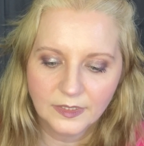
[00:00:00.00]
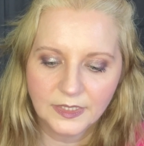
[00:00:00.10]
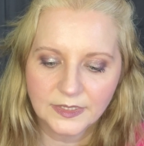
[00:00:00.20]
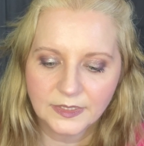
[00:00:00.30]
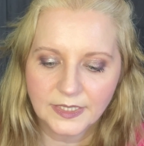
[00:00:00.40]

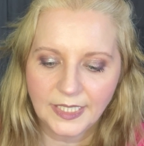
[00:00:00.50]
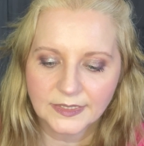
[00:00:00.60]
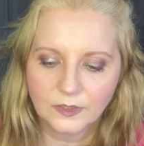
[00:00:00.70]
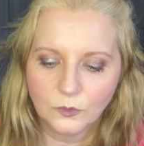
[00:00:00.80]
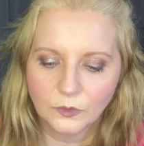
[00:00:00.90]
this is
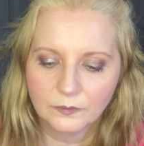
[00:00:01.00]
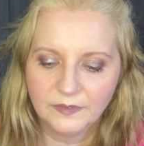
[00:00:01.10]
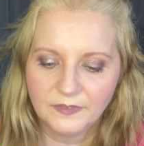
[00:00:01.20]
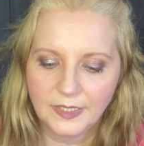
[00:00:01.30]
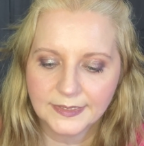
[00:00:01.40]
Estee Lauder
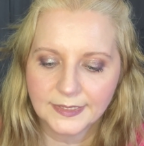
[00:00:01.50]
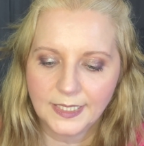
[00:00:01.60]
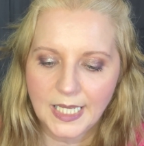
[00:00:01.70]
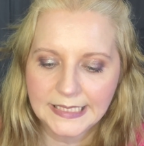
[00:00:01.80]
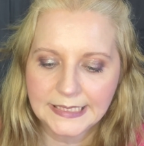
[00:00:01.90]

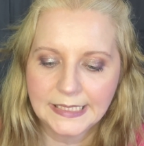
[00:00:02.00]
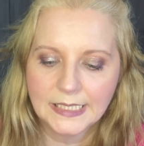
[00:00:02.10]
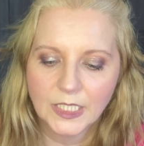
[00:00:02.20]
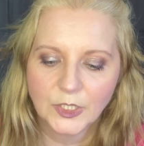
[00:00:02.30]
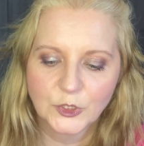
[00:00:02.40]
Revitalizing
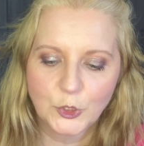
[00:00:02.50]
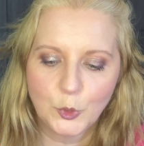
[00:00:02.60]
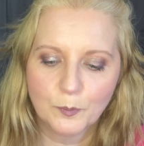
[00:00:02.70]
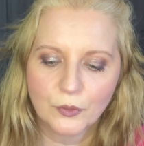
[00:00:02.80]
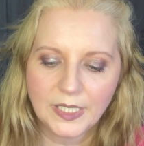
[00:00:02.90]

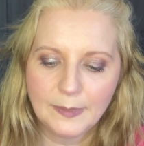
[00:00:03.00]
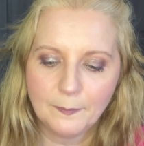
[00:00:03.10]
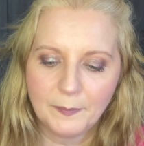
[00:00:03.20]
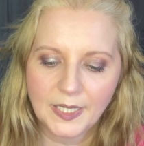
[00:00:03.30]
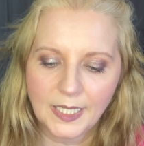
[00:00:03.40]

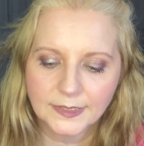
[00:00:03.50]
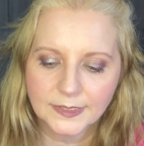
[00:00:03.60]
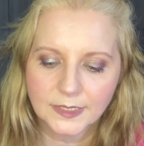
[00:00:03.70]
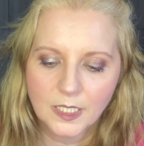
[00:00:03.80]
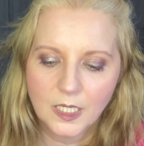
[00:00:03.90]
Supreme
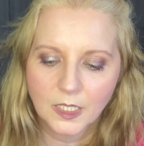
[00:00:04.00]
Plus